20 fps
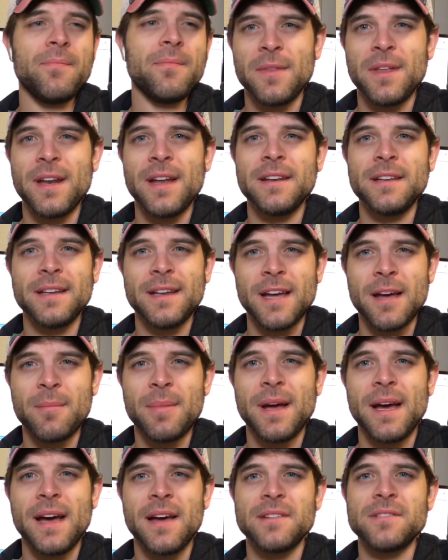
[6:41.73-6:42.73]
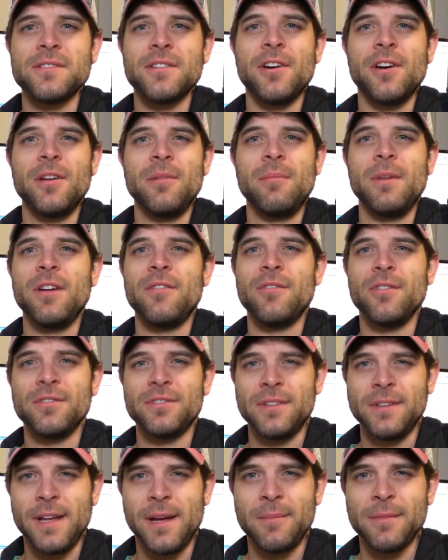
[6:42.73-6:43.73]
that I did not pass on my
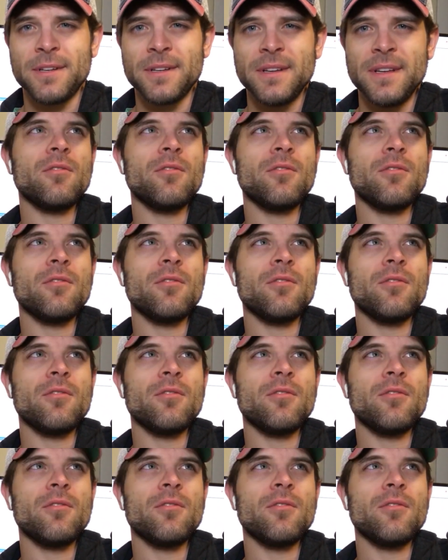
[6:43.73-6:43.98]
first attempt.